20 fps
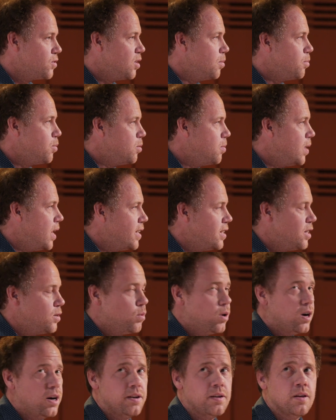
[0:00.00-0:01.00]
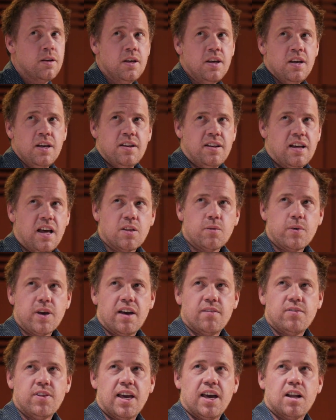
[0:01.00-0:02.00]
if we knew those
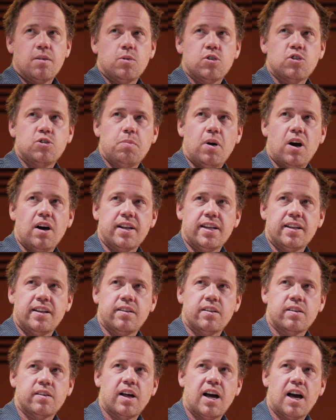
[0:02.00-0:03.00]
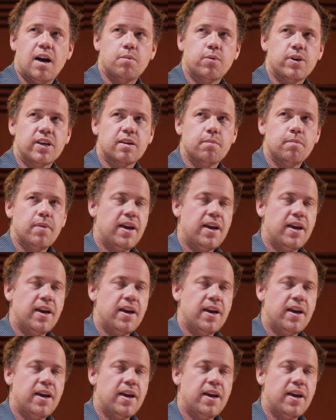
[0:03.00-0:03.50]
questions at the genetic level, then we can